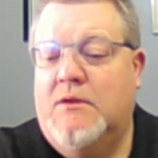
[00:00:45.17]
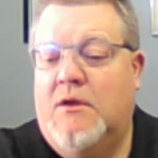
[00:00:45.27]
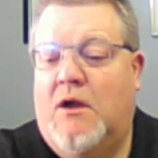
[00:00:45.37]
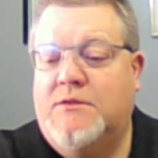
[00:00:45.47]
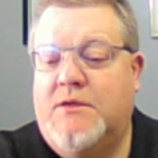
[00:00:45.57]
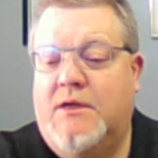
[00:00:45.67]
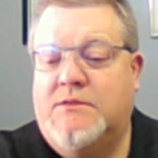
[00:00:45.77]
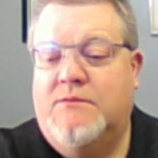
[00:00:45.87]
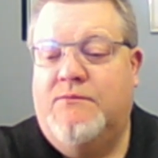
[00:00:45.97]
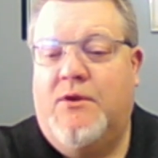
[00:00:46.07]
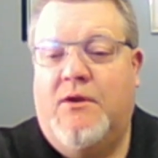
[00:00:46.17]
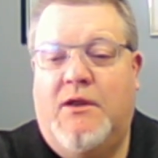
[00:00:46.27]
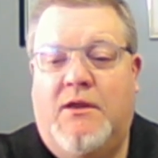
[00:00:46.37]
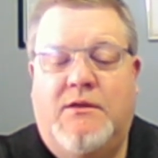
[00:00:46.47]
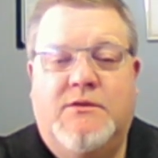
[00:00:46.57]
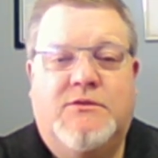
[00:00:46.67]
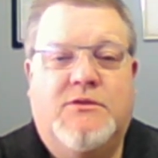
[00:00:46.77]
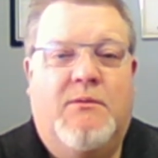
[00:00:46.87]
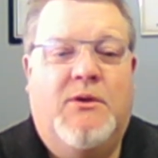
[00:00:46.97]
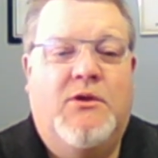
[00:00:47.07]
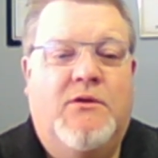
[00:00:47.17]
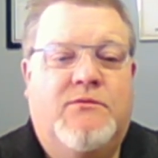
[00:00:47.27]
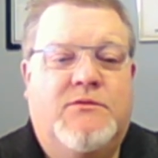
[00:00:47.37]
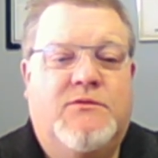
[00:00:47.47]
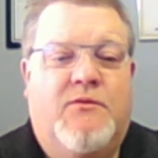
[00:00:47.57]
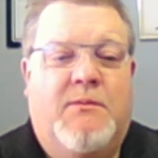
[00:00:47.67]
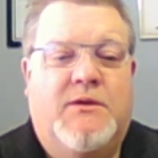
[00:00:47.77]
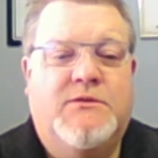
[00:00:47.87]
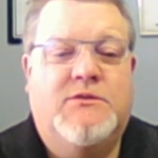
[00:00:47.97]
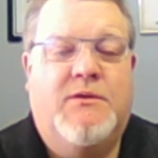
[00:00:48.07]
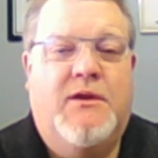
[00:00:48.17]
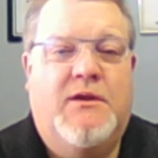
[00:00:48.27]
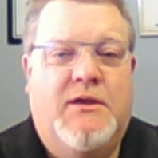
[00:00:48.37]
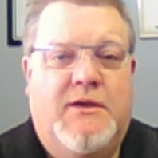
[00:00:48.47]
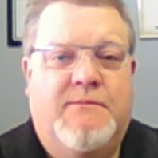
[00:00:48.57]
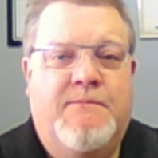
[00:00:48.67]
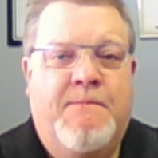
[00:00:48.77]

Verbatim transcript: Also, had some very disturbing news from Australia